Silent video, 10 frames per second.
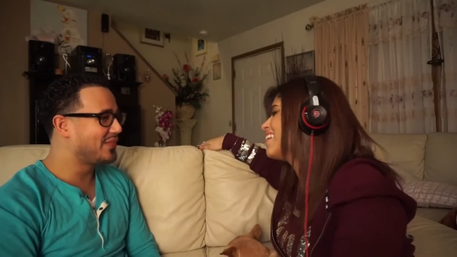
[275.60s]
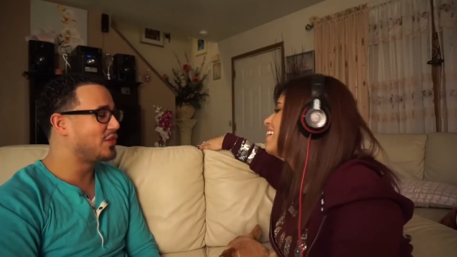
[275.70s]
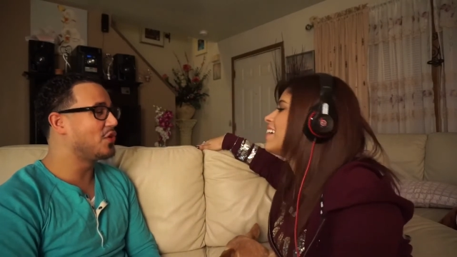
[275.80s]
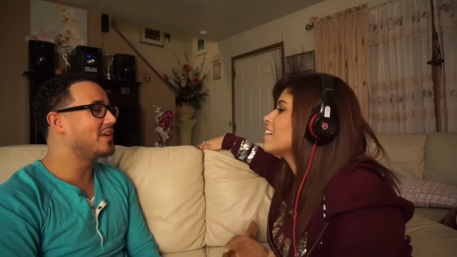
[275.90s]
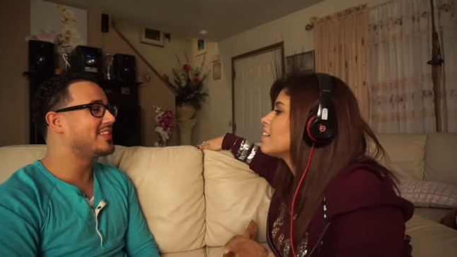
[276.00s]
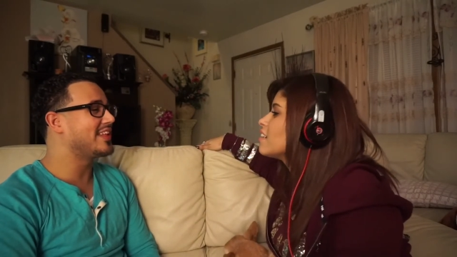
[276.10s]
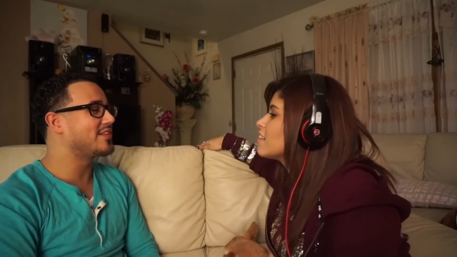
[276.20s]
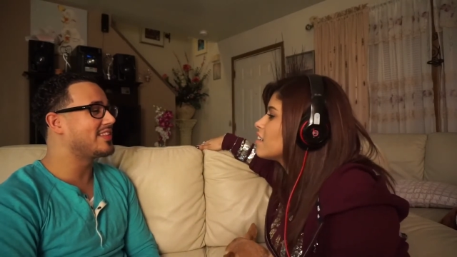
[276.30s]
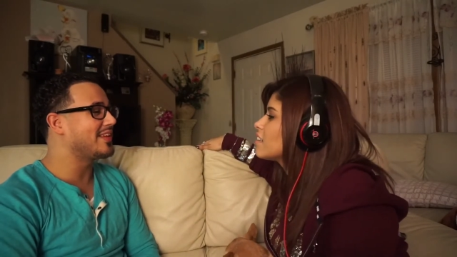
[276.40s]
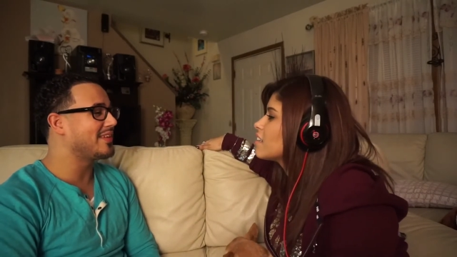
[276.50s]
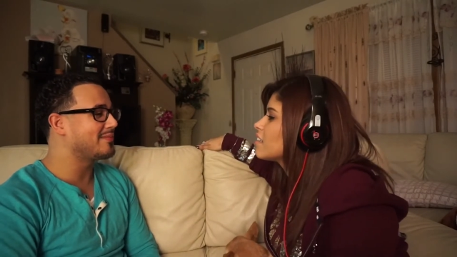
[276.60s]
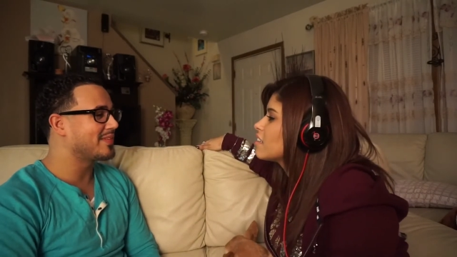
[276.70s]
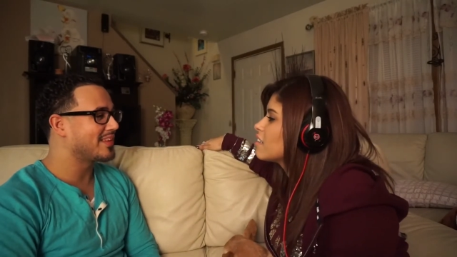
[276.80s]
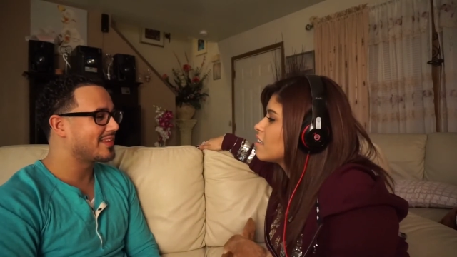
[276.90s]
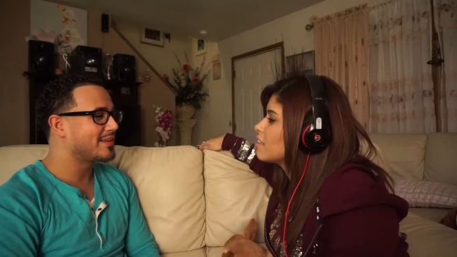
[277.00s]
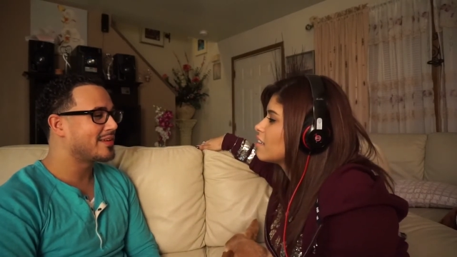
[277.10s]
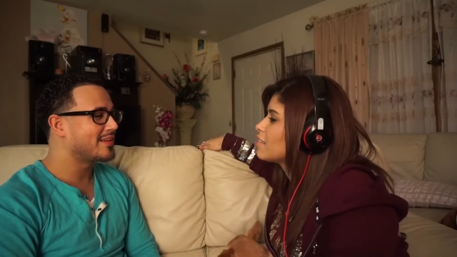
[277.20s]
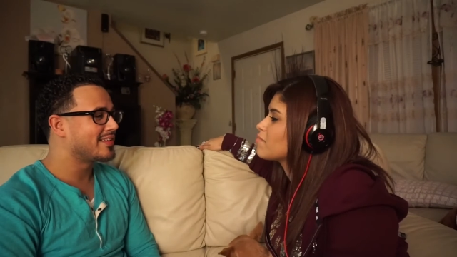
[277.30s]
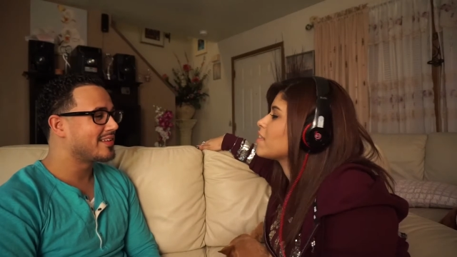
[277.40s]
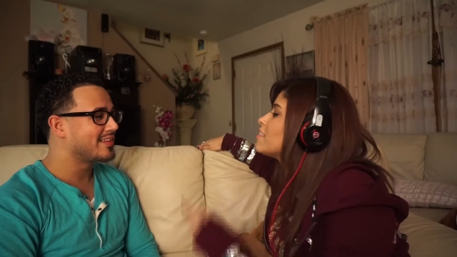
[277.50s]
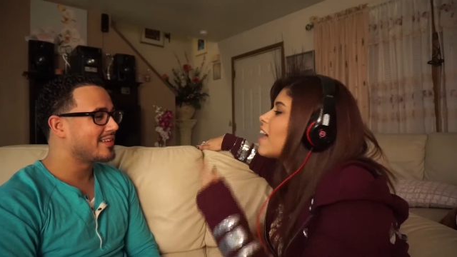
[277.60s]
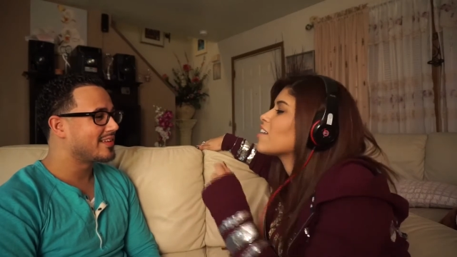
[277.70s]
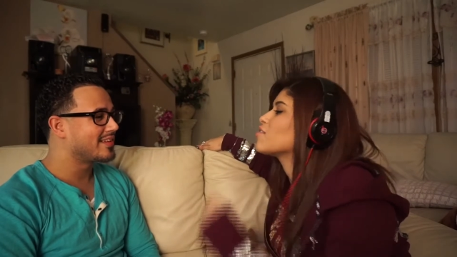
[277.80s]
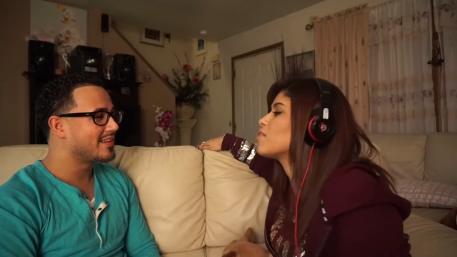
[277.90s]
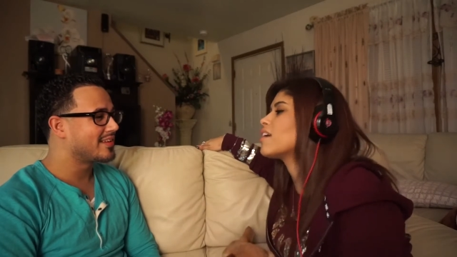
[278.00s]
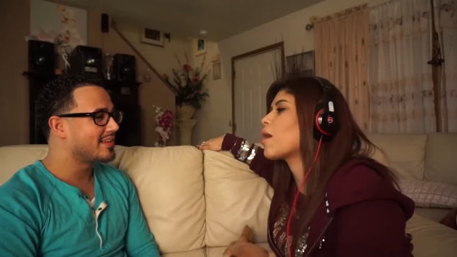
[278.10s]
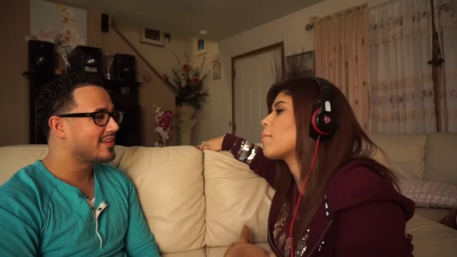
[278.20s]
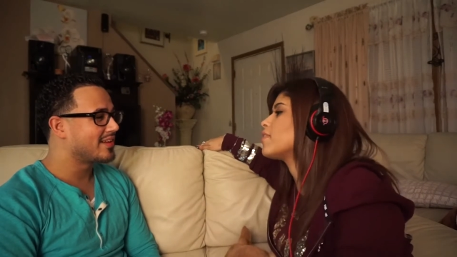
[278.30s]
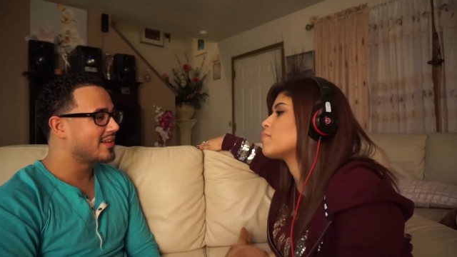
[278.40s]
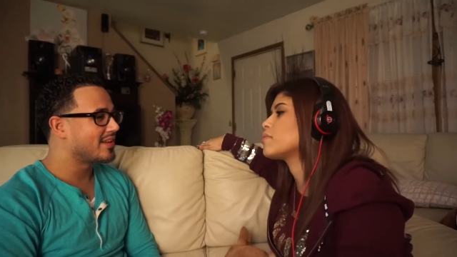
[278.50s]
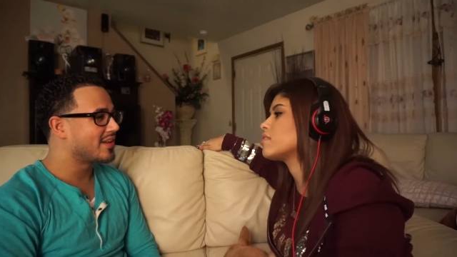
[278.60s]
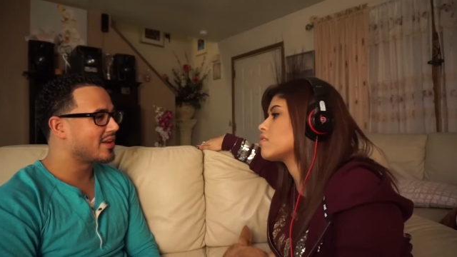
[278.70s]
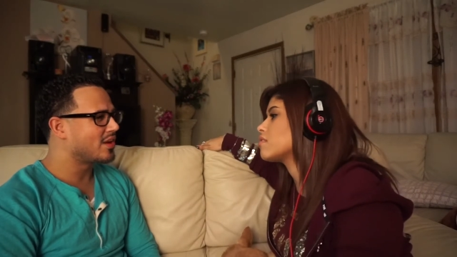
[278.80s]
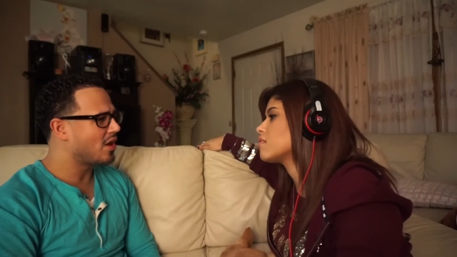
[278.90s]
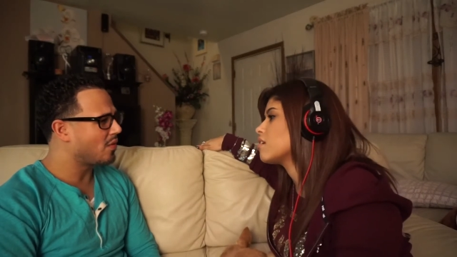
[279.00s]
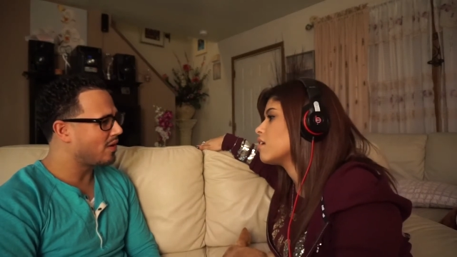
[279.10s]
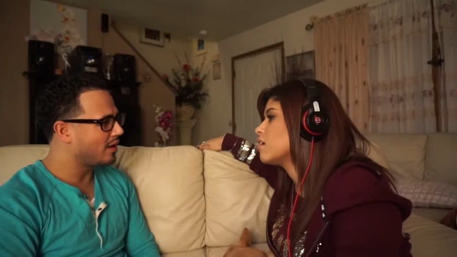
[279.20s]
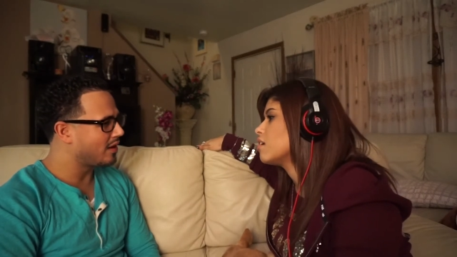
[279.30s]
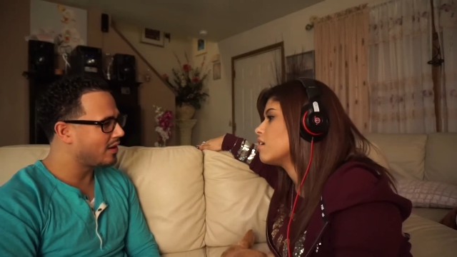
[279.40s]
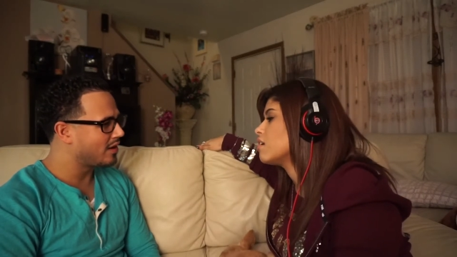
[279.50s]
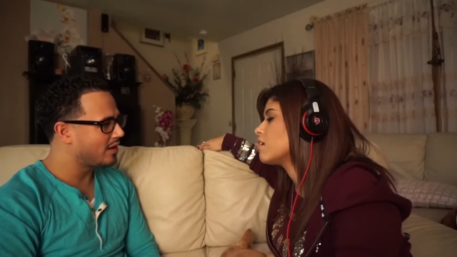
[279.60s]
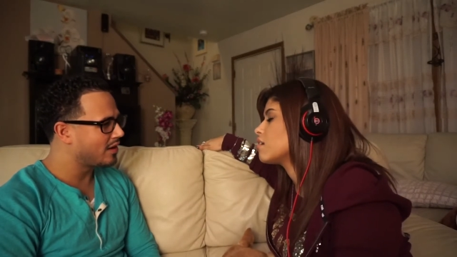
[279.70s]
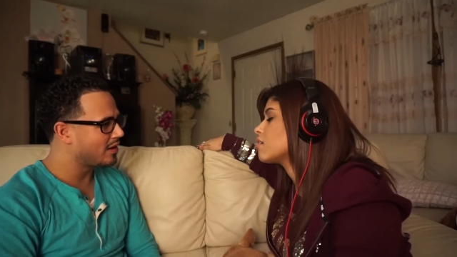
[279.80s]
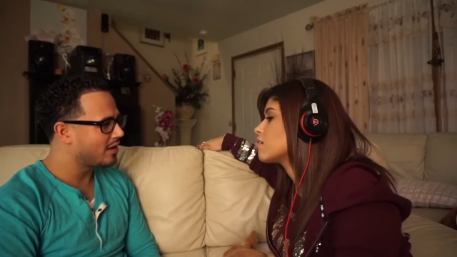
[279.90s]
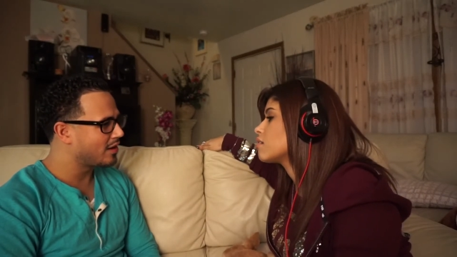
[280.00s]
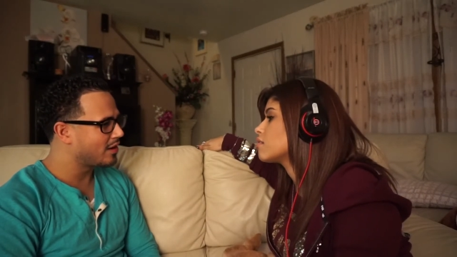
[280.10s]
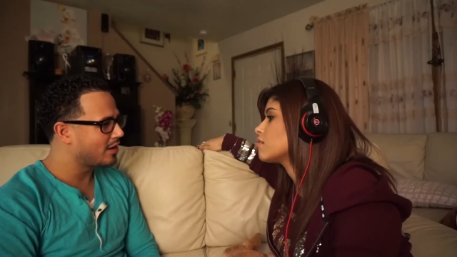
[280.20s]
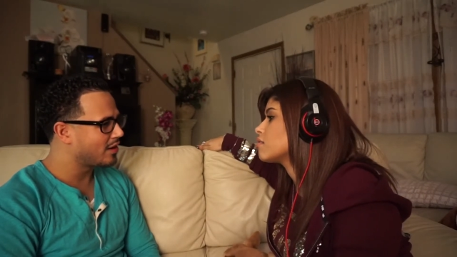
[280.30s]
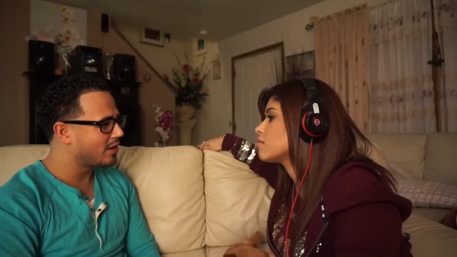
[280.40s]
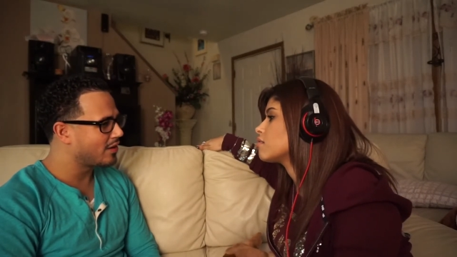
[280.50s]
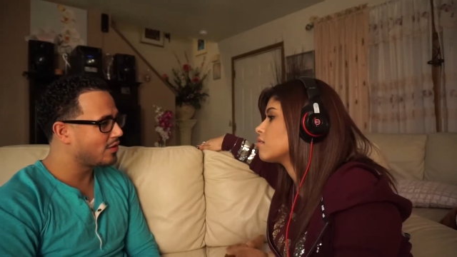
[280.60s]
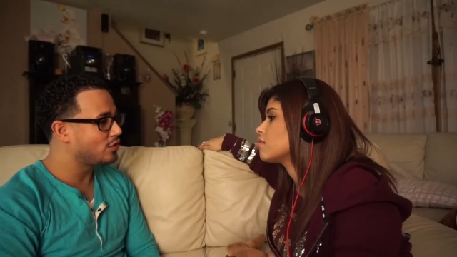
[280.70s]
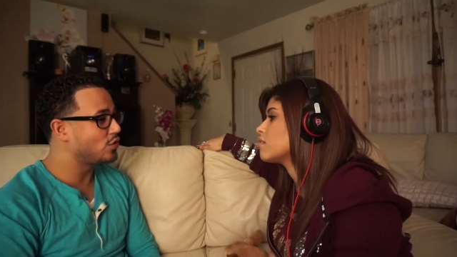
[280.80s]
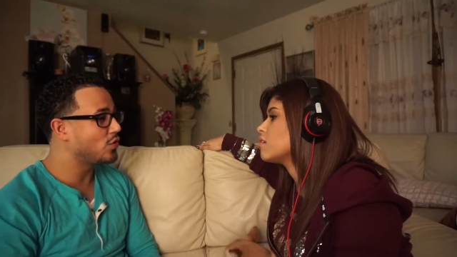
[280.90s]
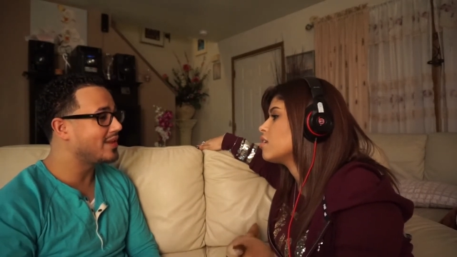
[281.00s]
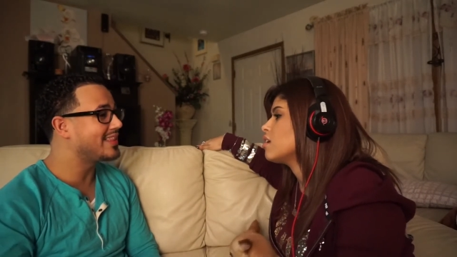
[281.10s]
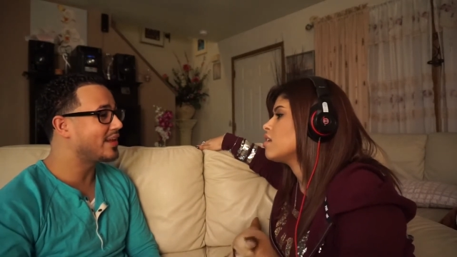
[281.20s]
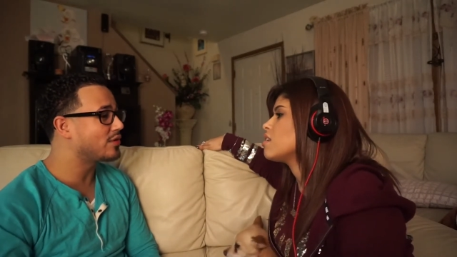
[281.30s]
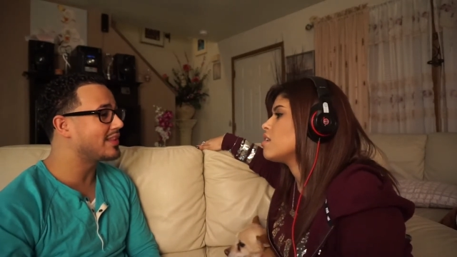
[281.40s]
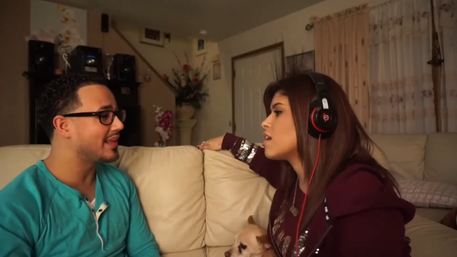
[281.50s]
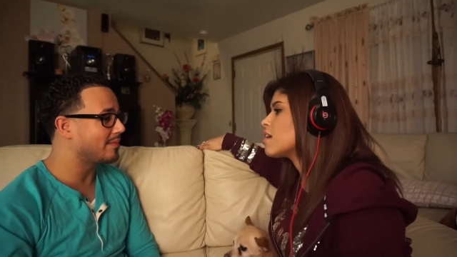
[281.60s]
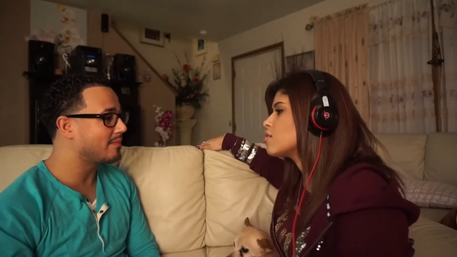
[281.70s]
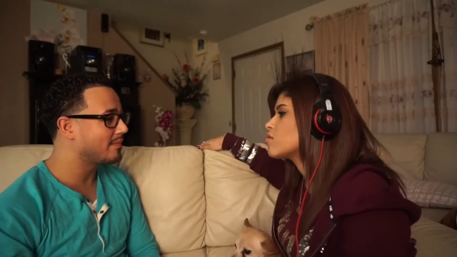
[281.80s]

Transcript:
Speaker 1: do a diddle dee.
Speaker 2: Now you're doing it on purpose.
Speaker 1: No, what? Uh, do a diddle dee.